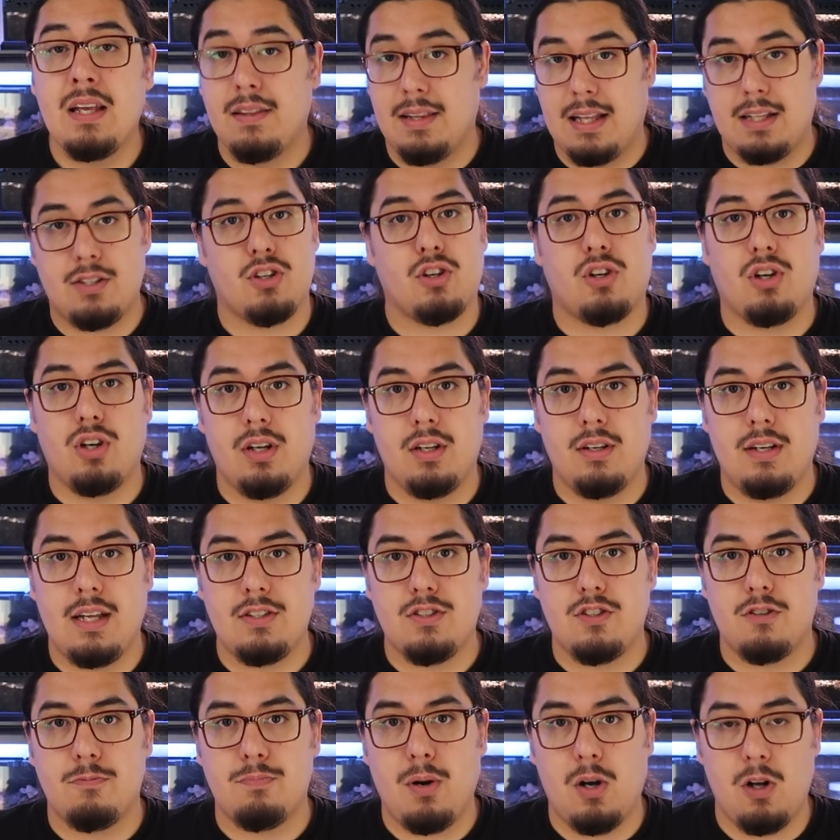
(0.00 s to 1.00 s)
That's a good
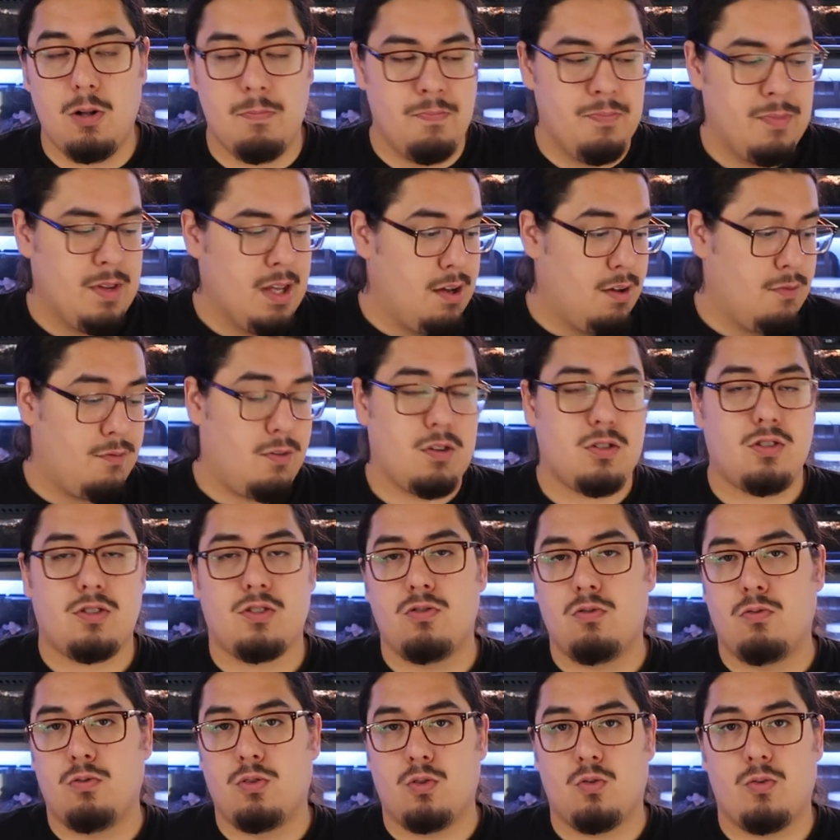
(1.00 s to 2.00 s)
desert bulb.
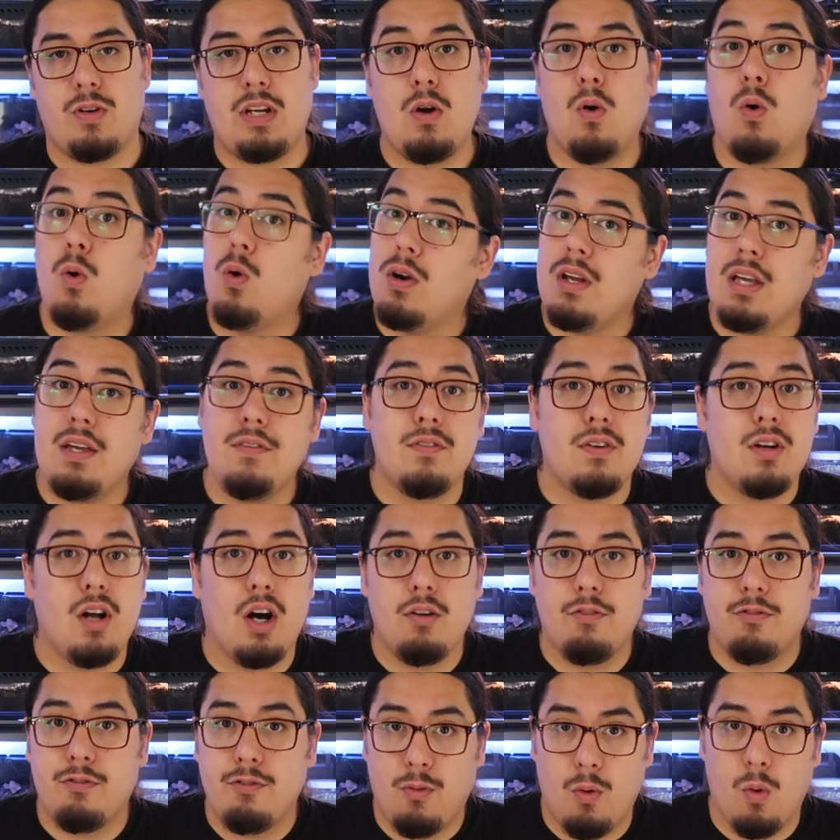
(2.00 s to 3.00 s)
Ferguson Zone 3 or even
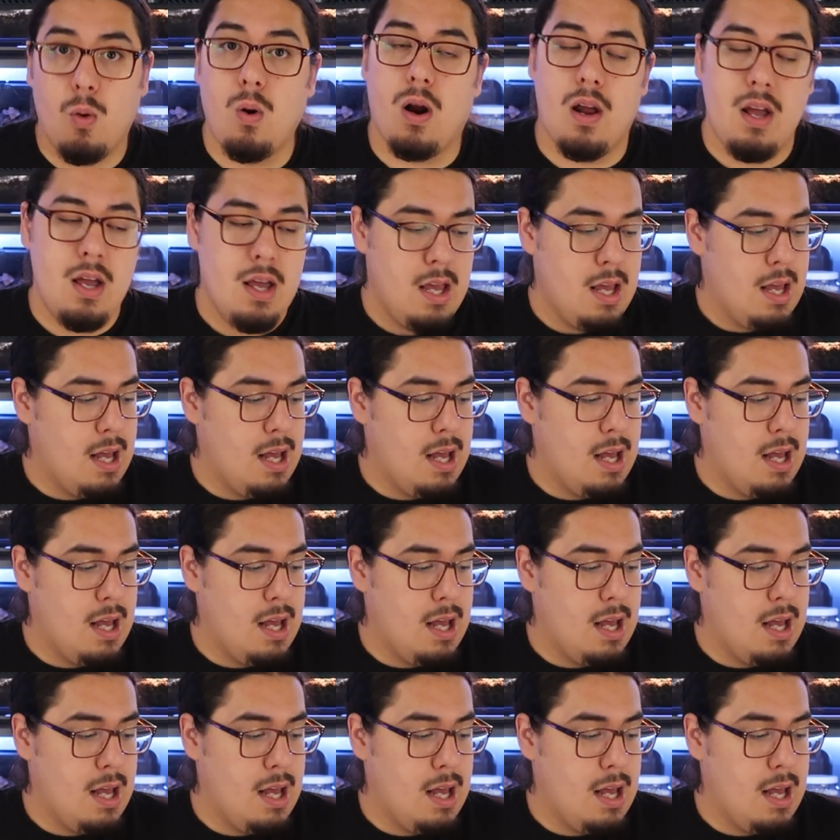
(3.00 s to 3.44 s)
a 4.